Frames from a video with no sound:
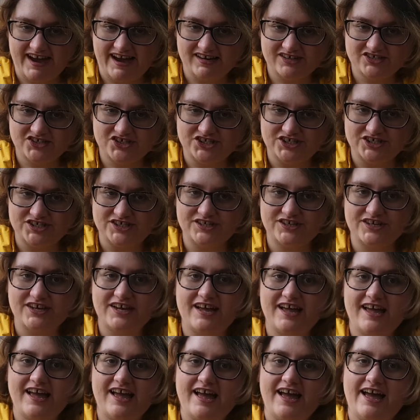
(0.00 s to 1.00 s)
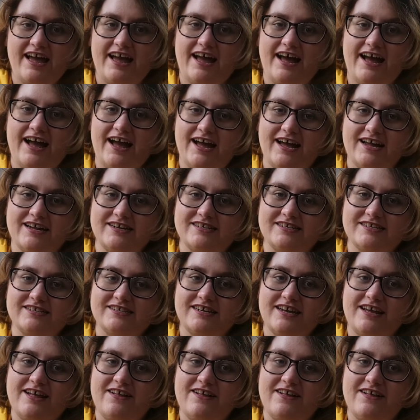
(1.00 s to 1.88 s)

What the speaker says: action and